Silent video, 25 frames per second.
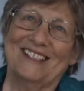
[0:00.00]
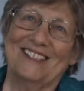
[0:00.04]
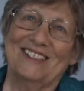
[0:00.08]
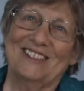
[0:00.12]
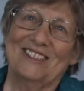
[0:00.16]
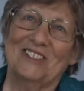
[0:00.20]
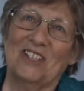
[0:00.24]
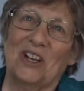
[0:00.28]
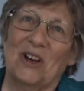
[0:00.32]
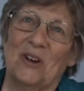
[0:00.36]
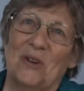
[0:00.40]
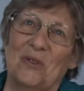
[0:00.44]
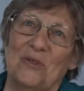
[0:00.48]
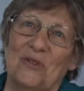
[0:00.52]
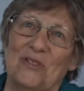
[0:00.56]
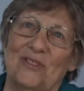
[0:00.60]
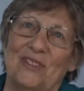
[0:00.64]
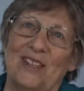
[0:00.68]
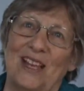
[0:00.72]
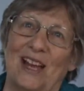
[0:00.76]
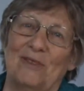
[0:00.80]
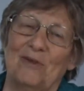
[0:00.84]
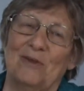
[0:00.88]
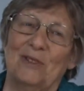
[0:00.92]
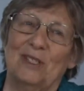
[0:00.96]
So
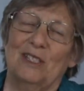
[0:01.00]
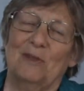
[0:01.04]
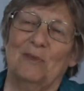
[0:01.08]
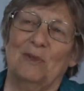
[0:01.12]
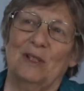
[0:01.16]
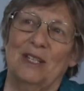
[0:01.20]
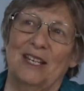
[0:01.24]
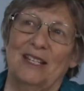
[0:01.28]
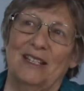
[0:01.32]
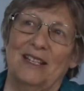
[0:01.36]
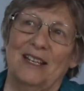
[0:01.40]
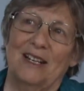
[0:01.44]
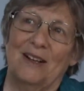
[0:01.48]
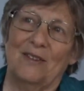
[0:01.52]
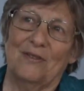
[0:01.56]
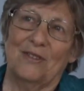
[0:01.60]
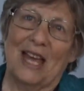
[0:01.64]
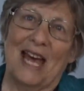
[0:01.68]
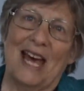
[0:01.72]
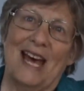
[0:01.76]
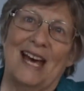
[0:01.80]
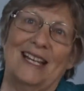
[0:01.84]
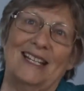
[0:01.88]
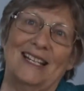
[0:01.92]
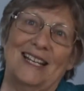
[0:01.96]
that was the beginning of
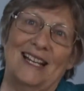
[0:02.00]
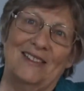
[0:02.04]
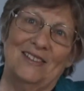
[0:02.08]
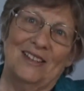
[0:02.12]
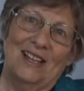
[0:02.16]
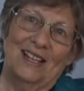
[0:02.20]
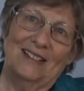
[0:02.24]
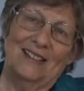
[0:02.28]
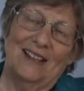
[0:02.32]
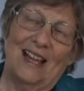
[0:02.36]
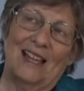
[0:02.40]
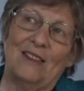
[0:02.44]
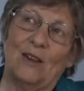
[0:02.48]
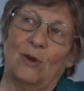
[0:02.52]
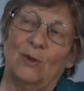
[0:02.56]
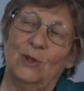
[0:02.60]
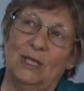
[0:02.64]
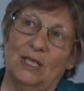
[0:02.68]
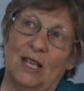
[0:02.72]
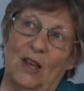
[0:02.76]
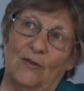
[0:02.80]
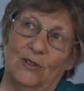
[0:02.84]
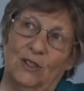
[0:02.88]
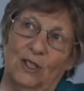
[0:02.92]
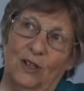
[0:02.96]
that. And then that was
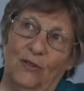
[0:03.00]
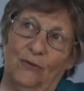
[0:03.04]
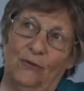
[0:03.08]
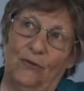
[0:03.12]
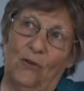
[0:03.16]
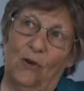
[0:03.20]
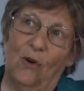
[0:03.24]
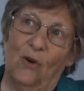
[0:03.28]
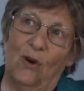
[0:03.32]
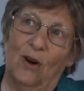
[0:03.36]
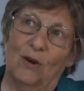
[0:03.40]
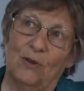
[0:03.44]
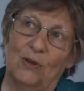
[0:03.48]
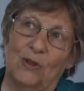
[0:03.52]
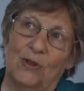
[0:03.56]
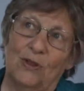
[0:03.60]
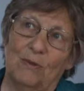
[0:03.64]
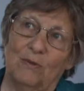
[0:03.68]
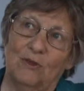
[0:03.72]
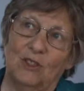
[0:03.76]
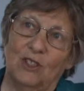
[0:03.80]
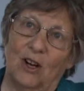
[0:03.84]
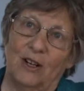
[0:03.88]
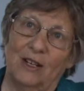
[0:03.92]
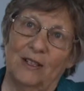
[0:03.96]
74,
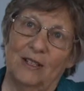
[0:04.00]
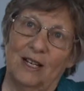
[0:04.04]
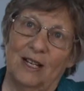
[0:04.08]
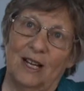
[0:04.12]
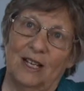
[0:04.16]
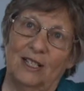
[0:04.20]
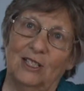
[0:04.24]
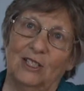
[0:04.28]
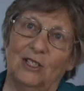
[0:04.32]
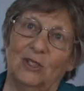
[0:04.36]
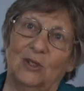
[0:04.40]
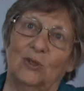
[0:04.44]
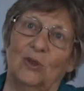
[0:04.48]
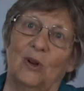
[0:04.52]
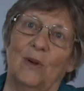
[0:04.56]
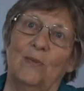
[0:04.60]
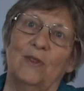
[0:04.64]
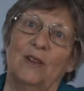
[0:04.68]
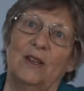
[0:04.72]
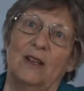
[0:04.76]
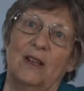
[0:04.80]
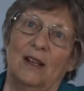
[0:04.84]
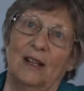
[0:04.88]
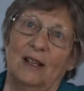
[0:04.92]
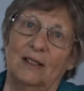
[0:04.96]
starting the high school.
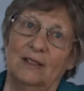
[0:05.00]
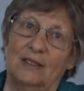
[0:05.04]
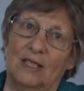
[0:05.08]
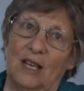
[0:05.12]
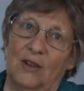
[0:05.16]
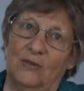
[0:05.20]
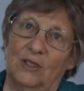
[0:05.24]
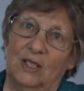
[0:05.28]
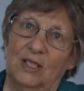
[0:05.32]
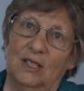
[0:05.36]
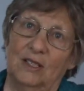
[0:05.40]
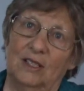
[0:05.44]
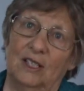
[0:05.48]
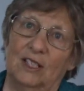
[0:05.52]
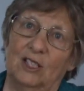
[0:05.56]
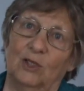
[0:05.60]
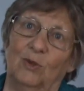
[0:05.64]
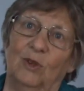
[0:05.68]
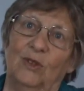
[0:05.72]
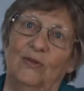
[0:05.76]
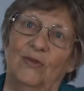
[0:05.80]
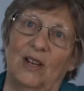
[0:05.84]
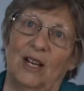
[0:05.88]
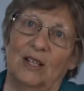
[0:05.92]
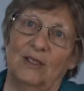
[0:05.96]
In 76,
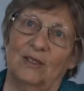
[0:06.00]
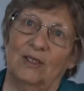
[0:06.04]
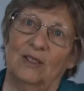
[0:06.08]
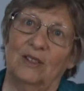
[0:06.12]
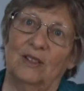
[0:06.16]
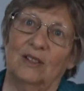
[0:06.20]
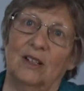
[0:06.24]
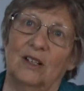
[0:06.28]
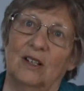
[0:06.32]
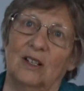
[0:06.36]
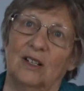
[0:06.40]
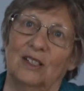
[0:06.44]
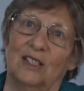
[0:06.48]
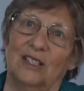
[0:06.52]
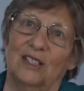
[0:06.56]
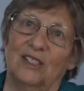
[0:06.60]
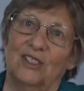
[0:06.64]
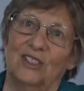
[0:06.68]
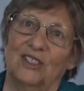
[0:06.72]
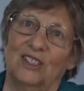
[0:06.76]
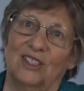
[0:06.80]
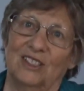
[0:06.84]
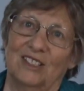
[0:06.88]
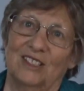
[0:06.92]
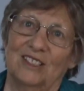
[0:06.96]
we founded the
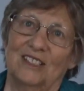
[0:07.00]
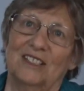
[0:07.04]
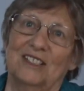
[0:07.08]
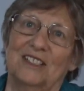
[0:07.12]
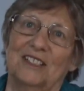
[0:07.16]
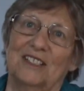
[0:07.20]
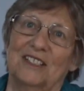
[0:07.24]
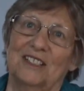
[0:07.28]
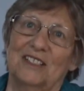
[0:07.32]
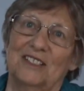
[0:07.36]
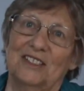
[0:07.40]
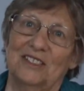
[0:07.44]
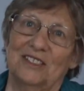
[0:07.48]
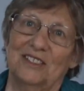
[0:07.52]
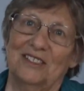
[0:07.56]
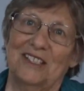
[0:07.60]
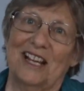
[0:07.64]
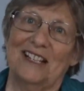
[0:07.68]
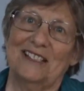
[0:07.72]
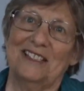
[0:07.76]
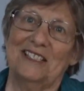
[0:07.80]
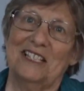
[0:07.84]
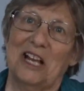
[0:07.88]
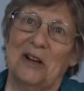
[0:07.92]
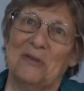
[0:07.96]
college. So
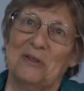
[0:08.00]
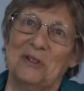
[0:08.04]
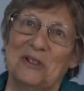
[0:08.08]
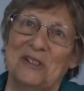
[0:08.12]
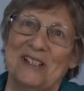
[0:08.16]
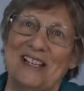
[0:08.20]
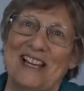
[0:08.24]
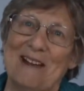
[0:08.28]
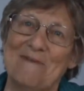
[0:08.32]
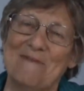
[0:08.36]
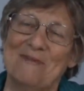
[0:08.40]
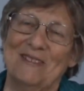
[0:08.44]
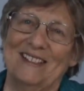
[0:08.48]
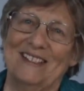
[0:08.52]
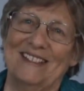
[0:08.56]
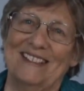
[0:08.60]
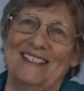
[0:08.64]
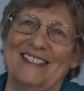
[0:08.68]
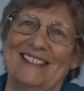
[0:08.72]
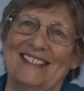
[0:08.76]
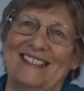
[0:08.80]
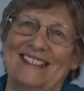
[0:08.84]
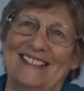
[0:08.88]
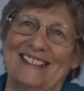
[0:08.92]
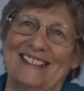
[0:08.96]
that's how it all happened.